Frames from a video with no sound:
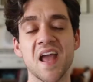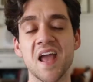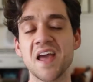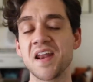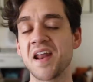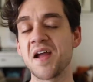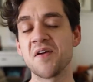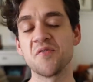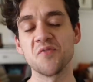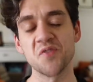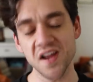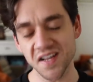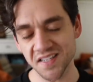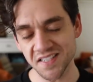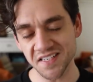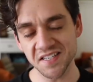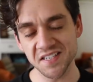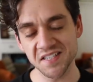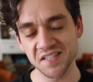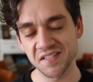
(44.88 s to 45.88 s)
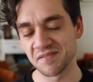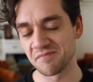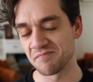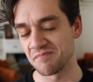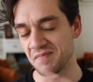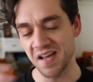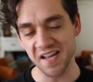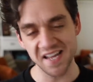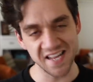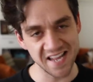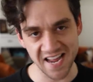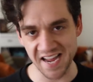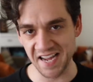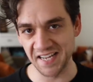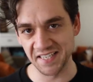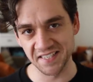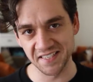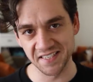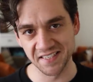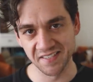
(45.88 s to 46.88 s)
And I rest my
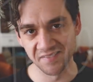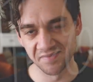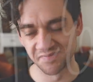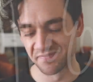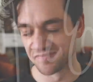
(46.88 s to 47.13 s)
case.